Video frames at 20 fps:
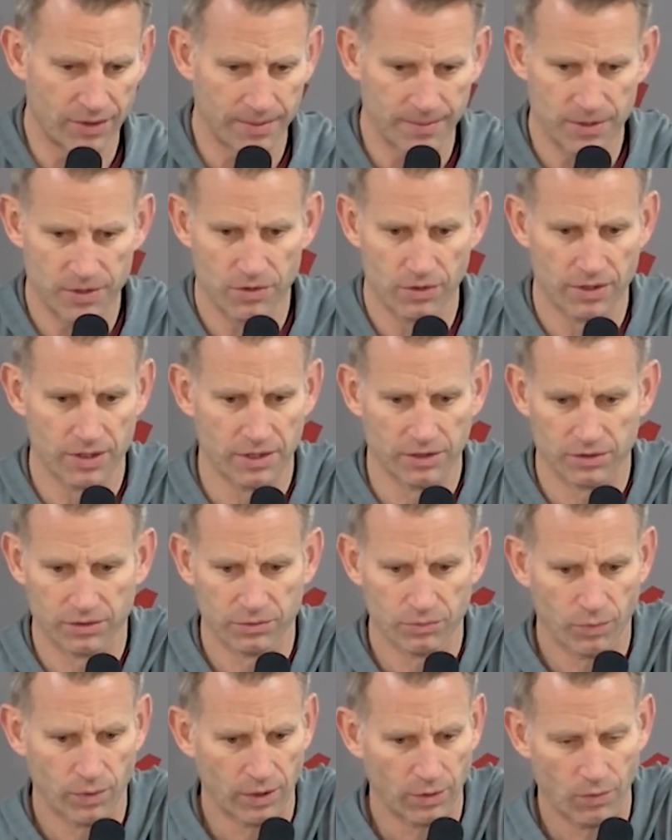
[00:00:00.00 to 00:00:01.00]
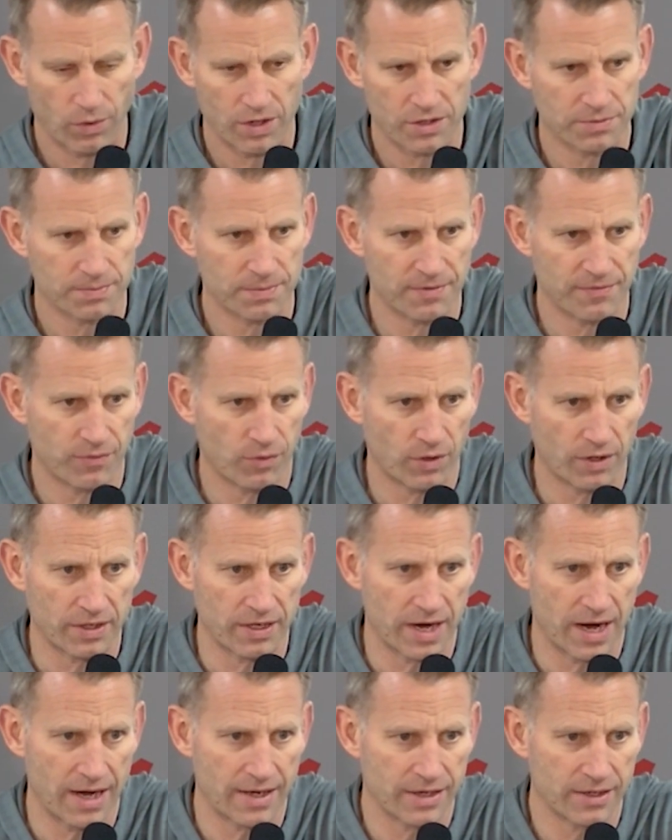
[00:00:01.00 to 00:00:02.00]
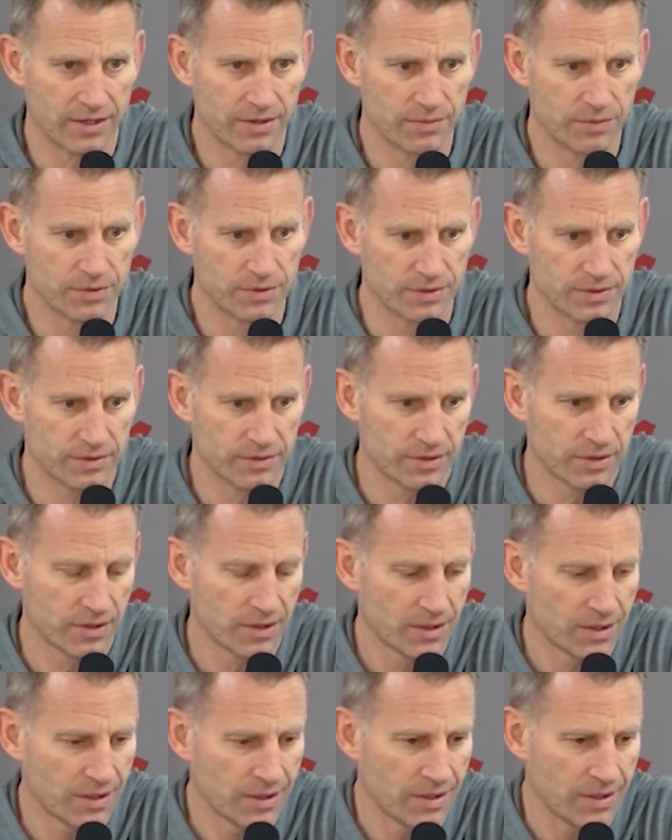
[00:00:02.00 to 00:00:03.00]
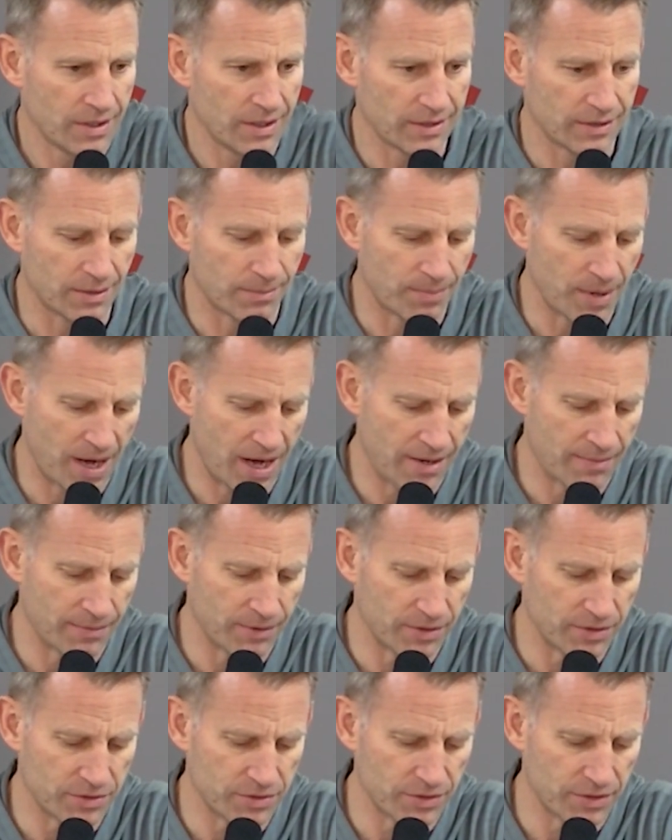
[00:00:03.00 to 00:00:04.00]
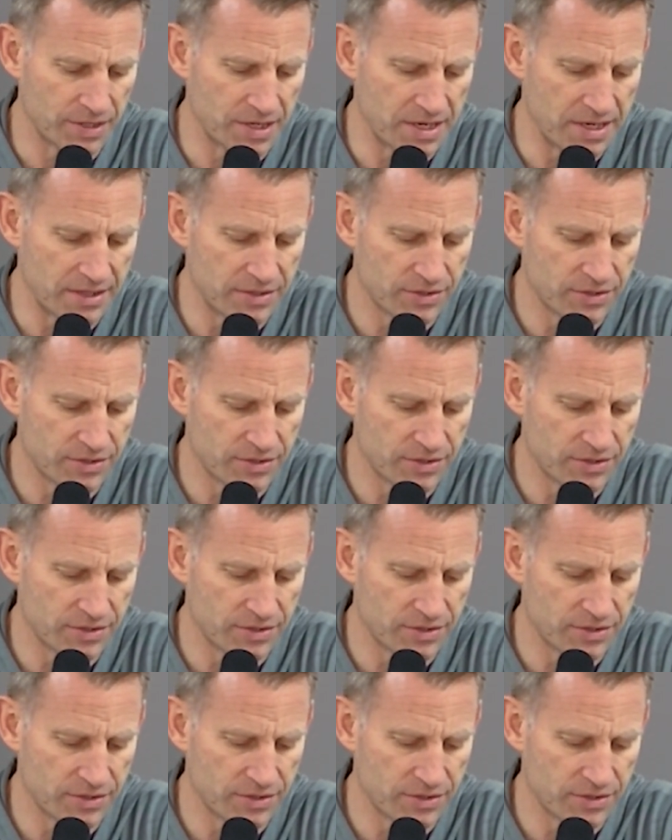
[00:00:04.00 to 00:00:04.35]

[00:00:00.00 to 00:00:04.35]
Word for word: I mean, you look at where it was before he got here; it was at the bottom of this league.